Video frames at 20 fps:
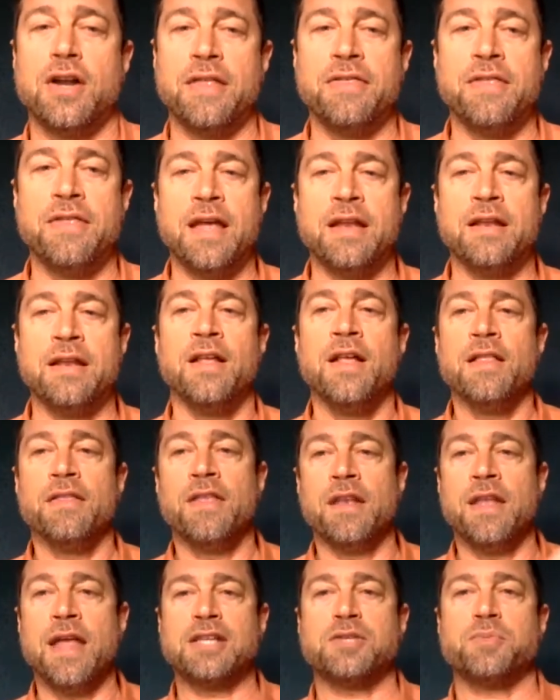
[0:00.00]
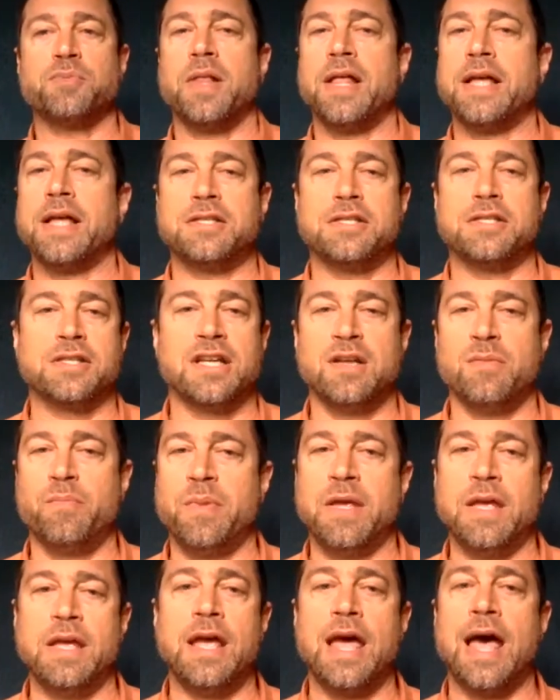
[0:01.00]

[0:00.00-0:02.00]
And then the next place is going to be,